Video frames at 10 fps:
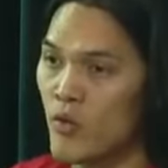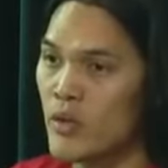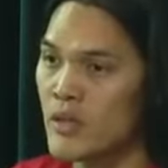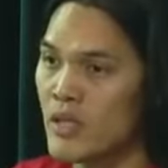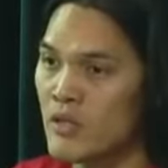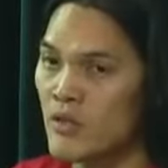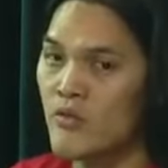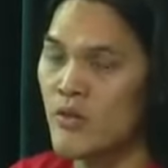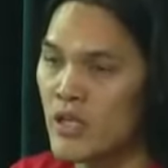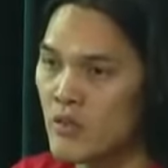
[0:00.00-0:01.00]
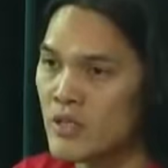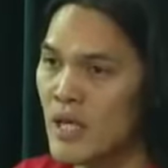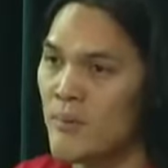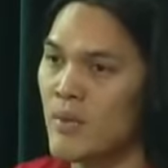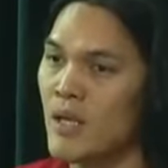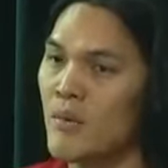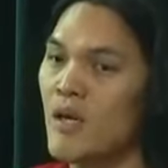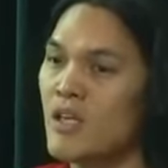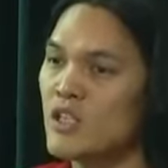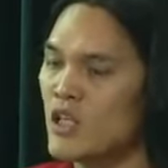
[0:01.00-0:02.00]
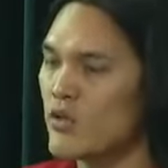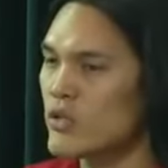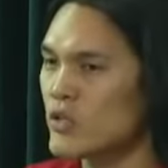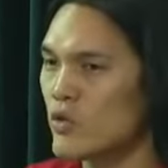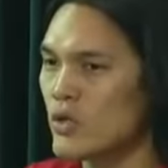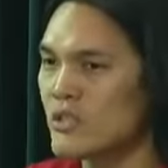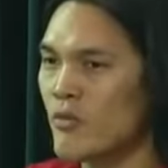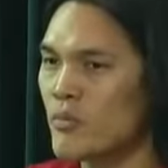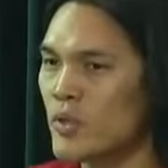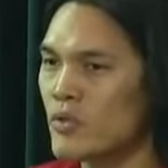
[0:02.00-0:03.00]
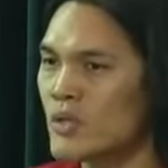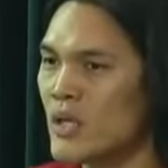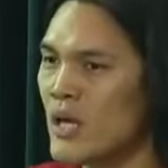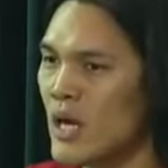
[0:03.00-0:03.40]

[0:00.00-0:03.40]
for what they do, videotape them, share the stories of abuse,